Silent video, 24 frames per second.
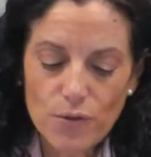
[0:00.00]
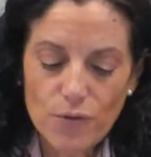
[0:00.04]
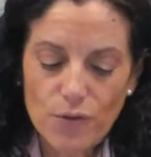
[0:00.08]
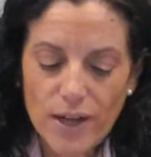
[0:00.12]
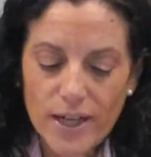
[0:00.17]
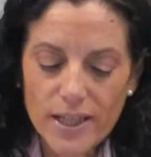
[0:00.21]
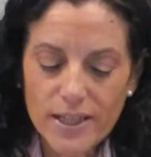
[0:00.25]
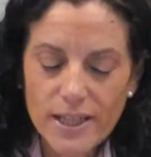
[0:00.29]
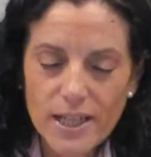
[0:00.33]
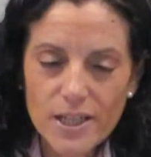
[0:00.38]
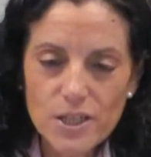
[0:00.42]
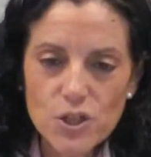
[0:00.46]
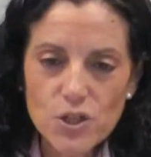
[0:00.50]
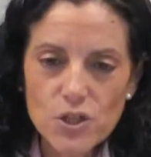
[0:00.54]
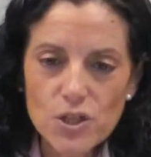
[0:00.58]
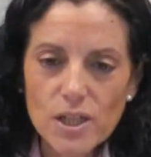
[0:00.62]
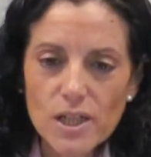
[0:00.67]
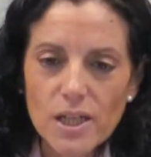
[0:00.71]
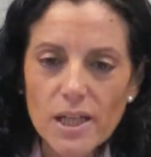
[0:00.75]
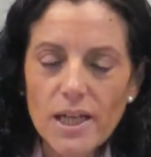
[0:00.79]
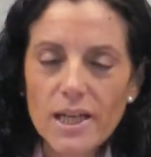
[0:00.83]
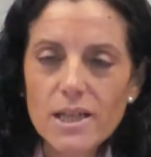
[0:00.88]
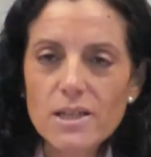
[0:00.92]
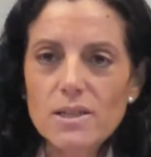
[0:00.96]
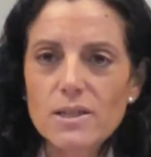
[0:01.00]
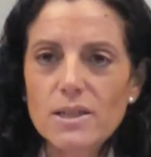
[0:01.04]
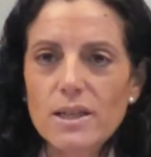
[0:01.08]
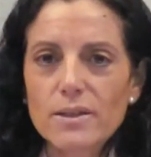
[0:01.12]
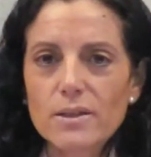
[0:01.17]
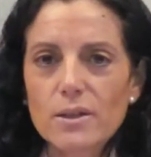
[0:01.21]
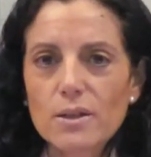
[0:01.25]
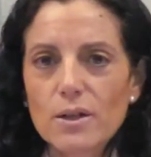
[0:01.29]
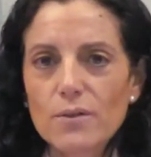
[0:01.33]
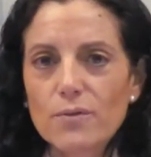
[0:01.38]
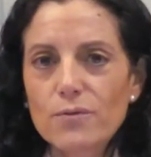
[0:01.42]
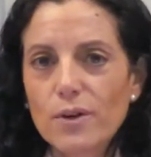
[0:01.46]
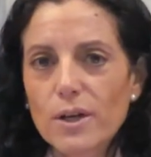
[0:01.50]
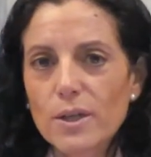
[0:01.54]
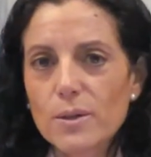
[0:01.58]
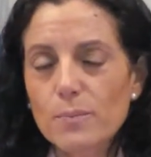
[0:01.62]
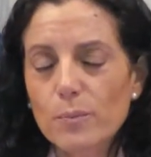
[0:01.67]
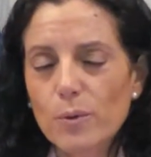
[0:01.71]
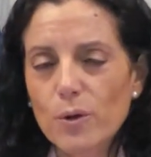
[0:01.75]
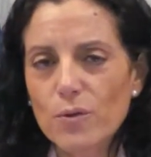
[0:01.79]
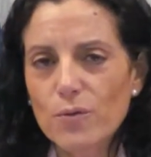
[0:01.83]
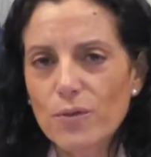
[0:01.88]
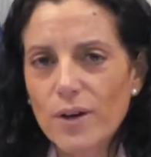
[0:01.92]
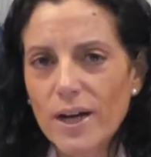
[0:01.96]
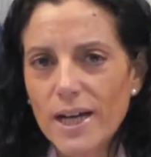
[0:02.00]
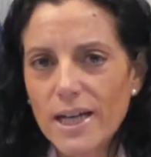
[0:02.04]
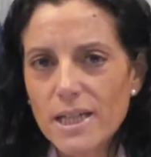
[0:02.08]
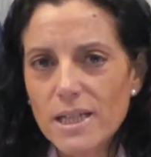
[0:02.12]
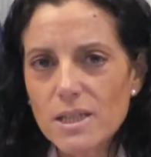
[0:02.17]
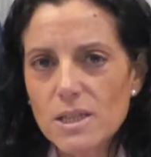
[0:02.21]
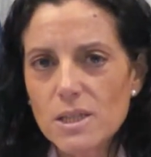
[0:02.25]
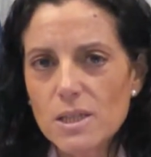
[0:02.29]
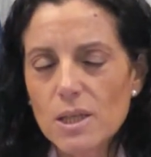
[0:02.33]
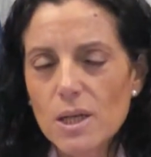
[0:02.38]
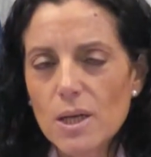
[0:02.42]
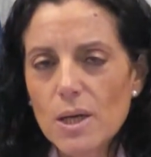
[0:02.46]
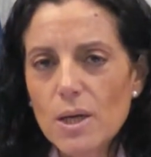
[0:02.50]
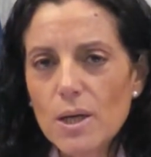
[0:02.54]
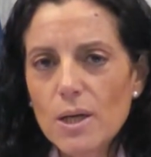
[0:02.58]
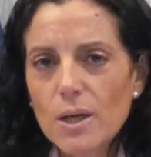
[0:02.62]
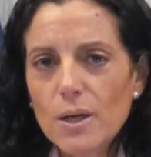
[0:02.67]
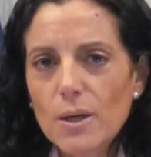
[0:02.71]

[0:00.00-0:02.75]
the financial kits that the fund provides,